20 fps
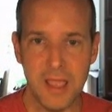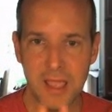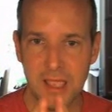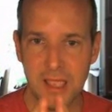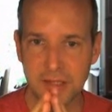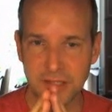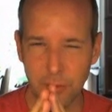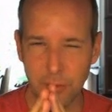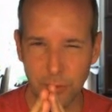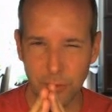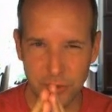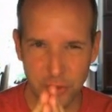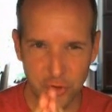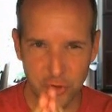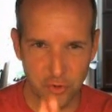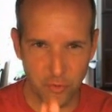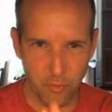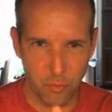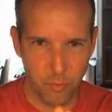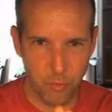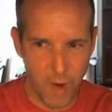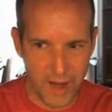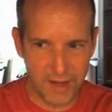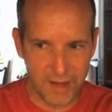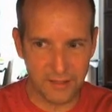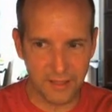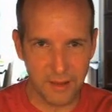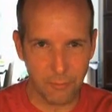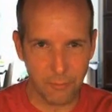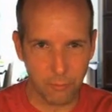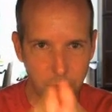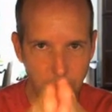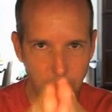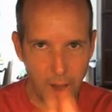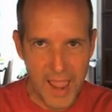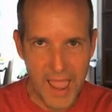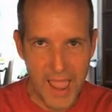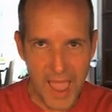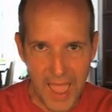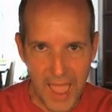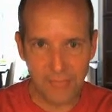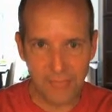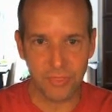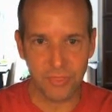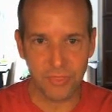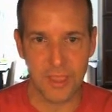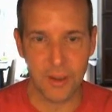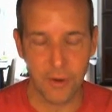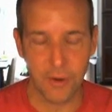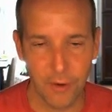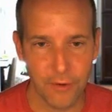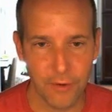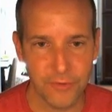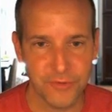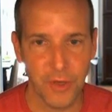is it was directly right at the Earth.